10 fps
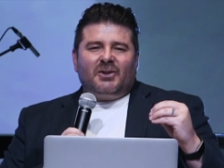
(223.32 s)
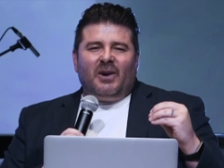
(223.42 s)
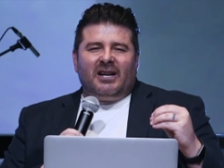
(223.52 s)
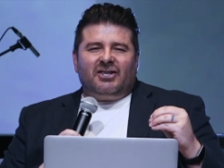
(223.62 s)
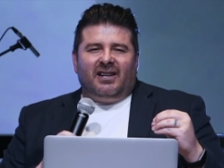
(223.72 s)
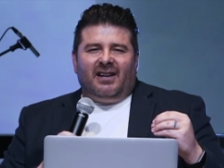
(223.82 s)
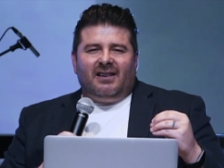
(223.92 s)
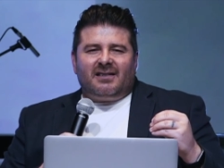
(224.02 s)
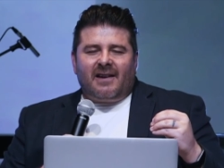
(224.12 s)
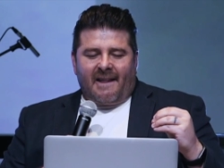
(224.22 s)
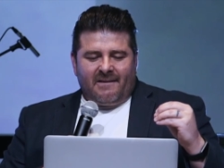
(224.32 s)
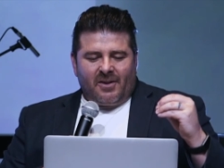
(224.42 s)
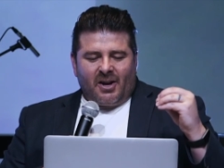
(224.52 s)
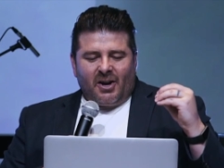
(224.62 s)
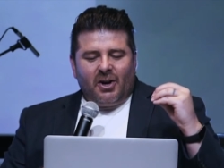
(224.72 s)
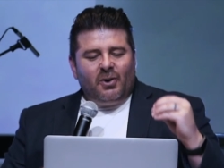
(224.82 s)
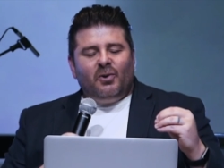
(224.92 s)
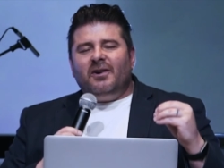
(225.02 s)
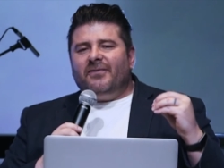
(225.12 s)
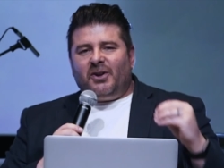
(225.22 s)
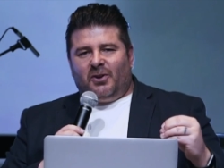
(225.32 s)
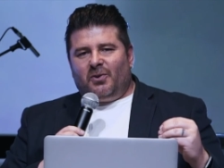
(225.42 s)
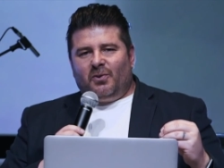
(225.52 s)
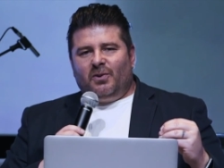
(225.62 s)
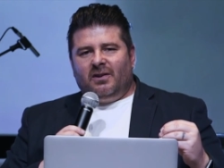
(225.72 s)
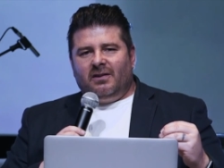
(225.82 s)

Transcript: question is, who of you